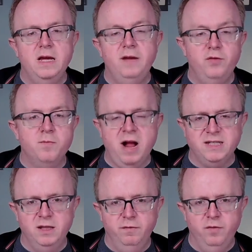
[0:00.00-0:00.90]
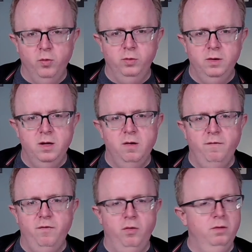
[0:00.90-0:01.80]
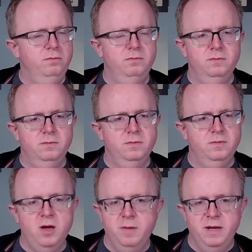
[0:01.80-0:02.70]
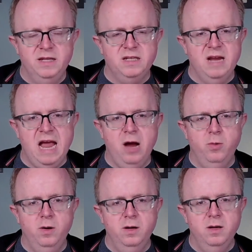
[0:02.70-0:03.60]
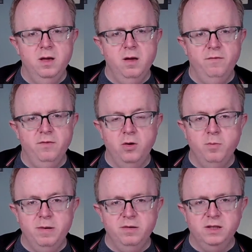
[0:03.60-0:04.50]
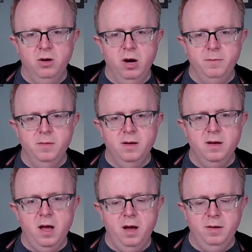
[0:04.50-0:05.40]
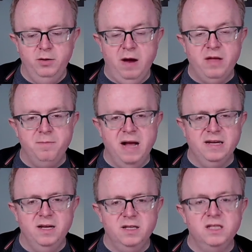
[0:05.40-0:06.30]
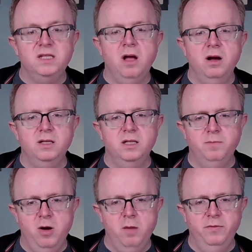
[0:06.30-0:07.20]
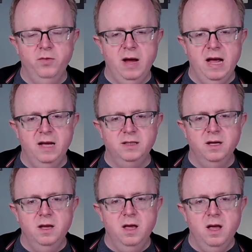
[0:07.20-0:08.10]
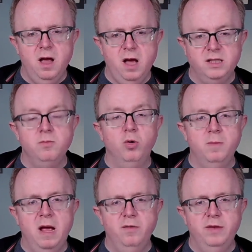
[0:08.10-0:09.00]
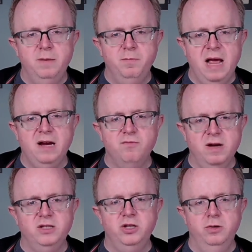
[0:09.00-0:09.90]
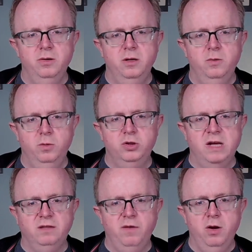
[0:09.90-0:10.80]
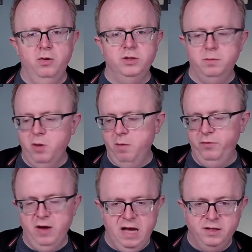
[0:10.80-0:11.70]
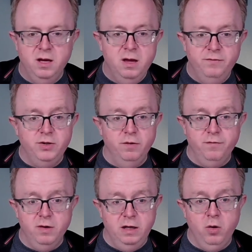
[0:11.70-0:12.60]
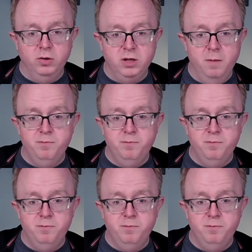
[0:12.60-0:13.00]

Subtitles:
If you're practicing the fall for 30 minutes, an hour, for a long period of time, and you have that magnet stuck to the palm of your hand, a small amount of the black residue will transfer onto the palm of your hand if you do it for a long time.